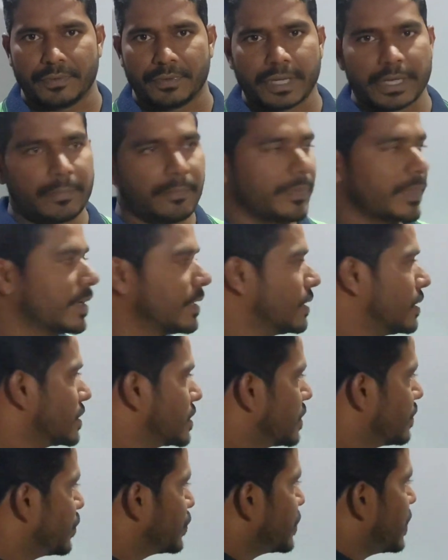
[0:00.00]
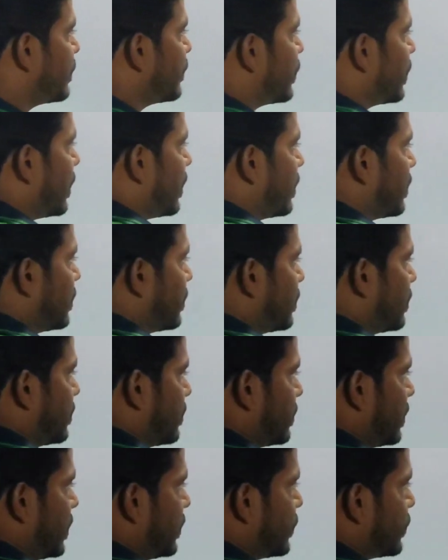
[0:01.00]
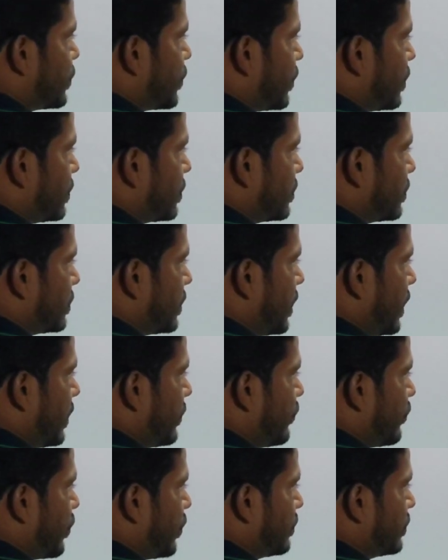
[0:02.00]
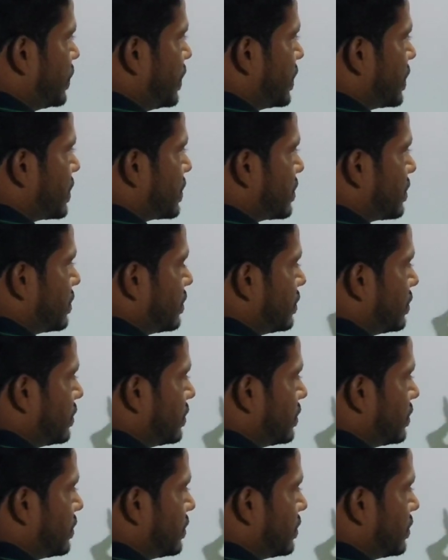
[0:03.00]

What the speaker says: Okay, suppose that I will draw the line from this